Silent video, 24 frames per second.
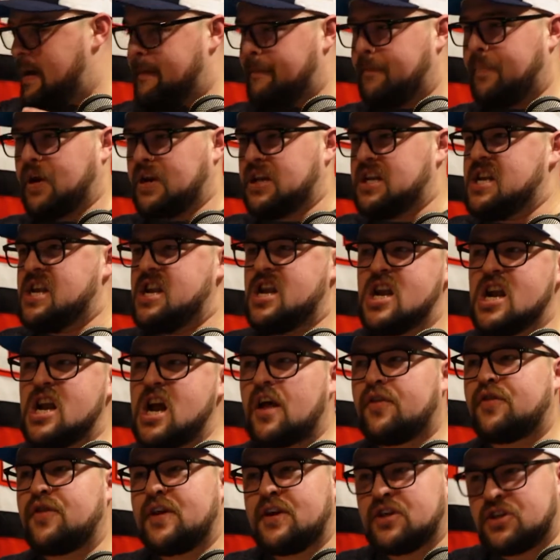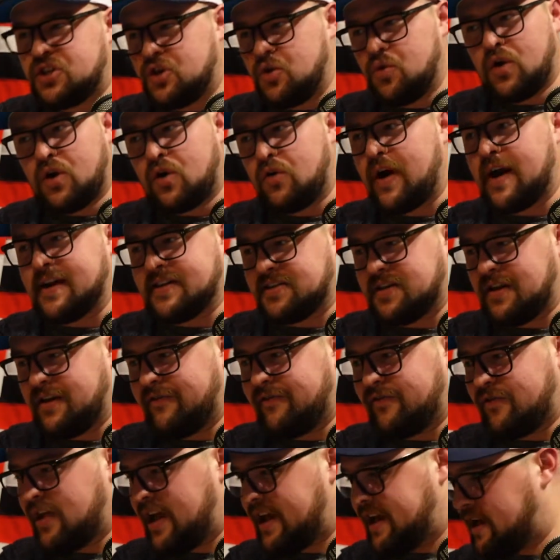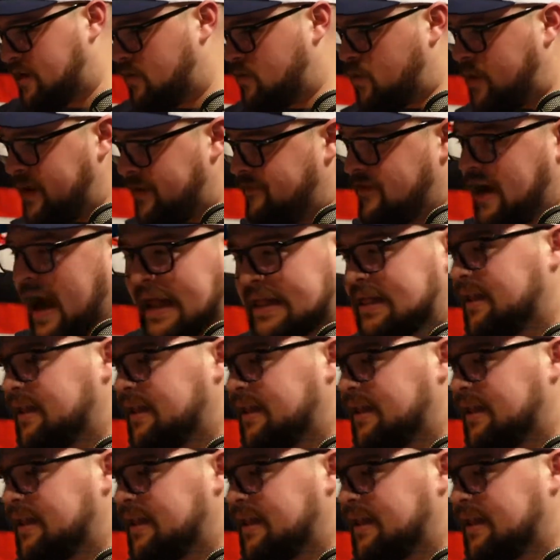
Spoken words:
but nothing too aggressive. Like, we've got